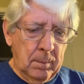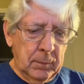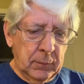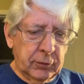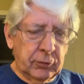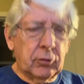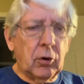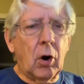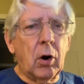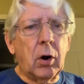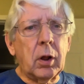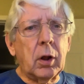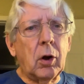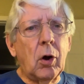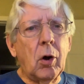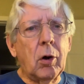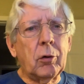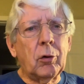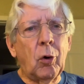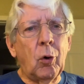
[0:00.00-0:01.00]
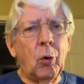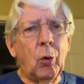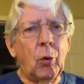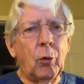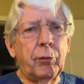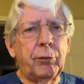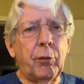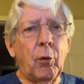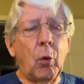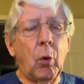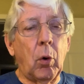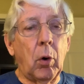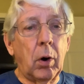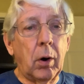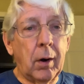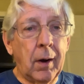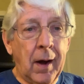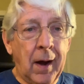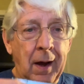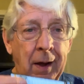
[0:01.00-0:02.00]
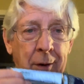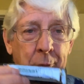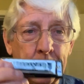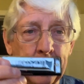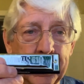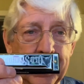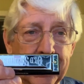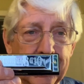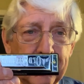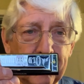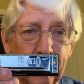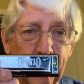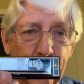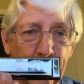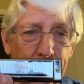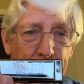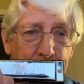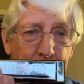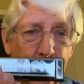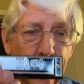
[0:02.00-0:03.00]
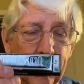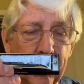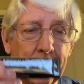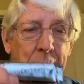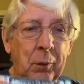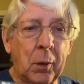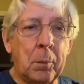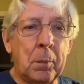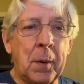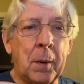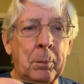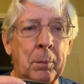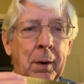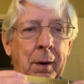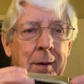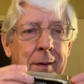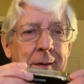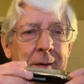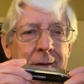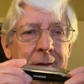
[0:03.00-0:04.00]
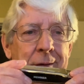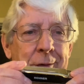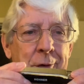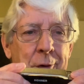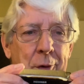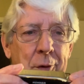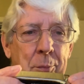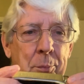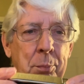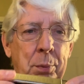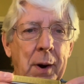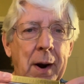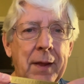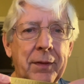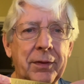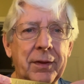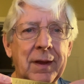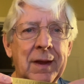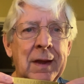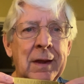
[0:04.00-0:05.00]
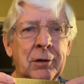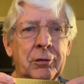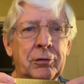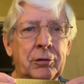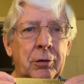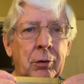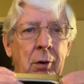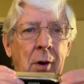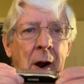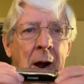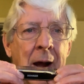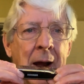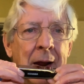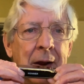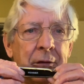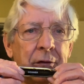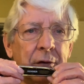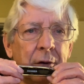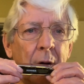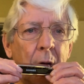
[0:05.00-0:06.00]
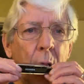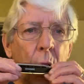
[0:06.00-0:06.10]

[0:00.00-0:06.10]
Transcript: starting on hole 4. How do we get hole 4? Remember, your breath is your eyes.